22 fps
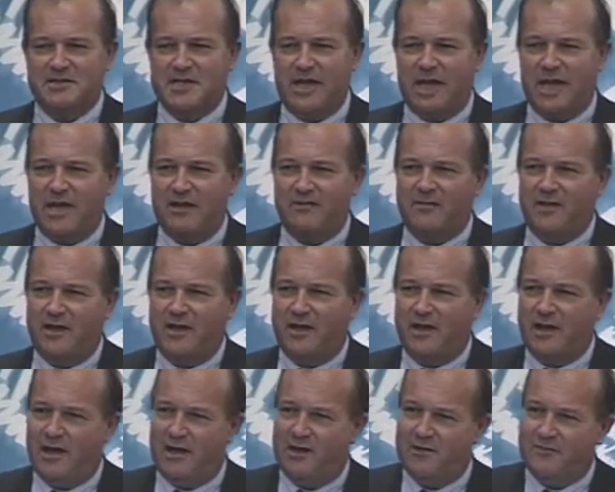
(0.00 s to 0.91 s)

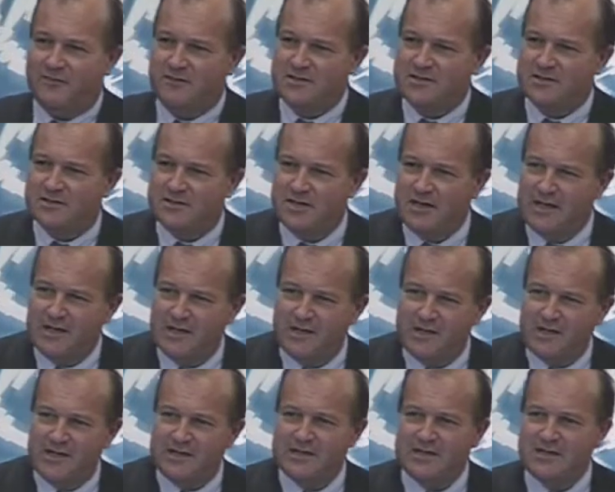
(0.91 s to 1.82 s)
half is
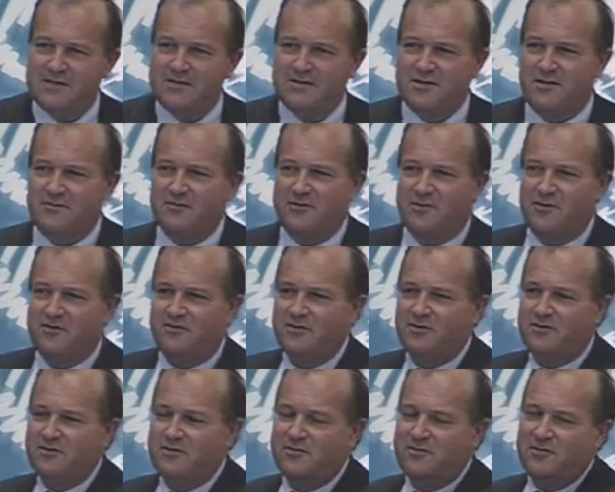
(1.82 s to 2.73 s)
net income
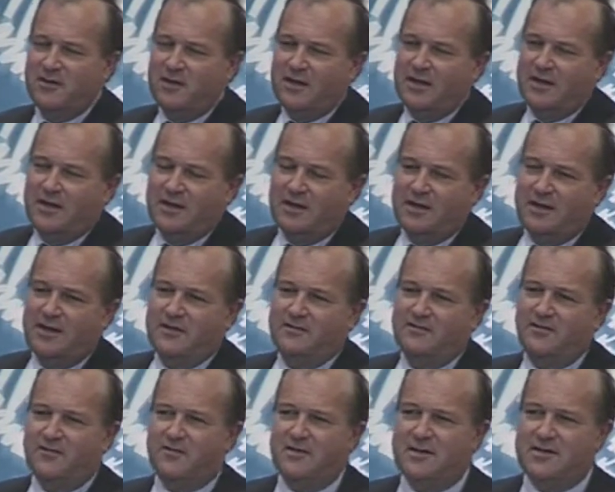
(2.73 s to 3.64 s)
revenue and
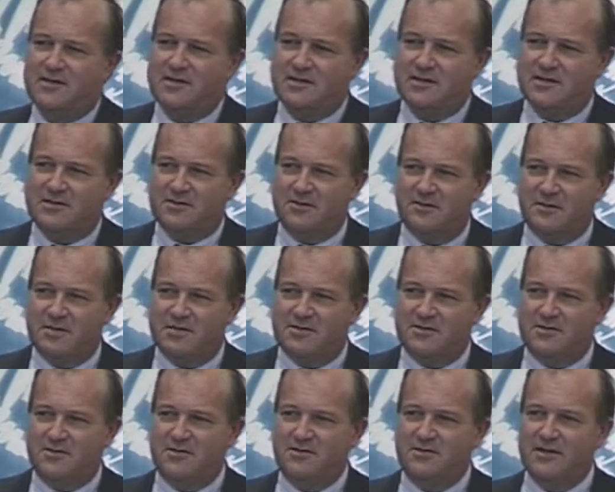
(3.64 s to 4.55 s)
the rest is
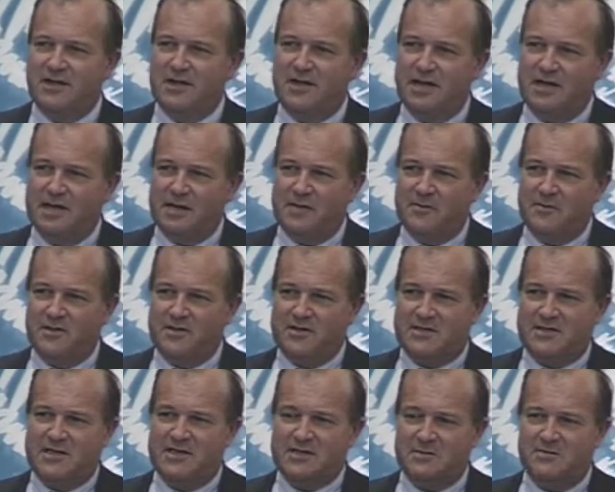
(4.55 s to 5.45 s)
commission. But
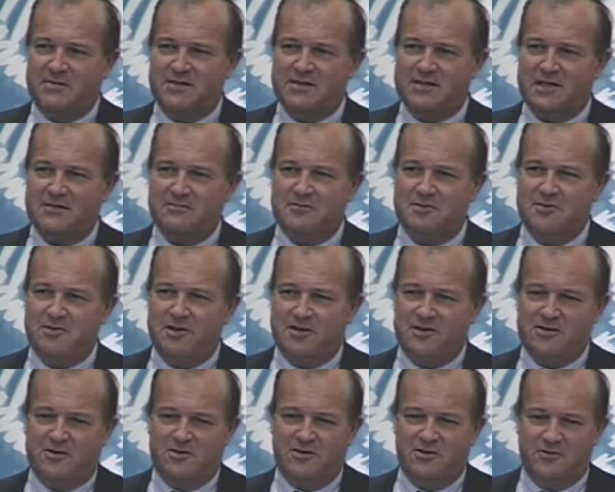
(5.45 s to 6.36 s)
60%
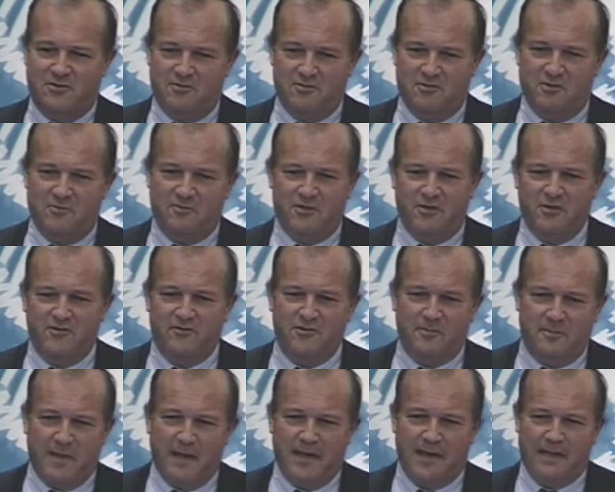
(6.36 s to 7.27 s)
reduction will put the
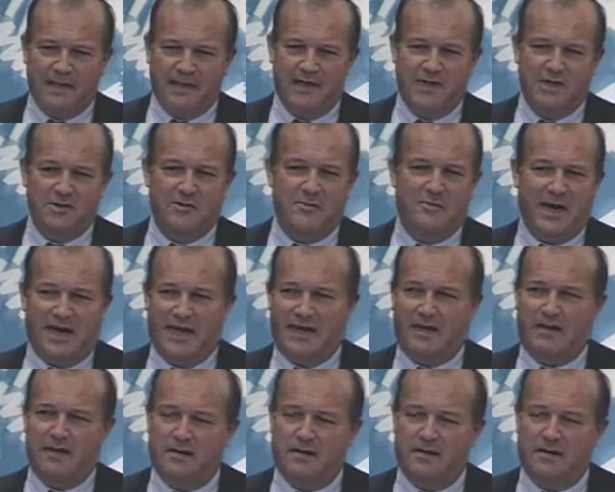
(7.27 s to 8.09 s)
bank in the black.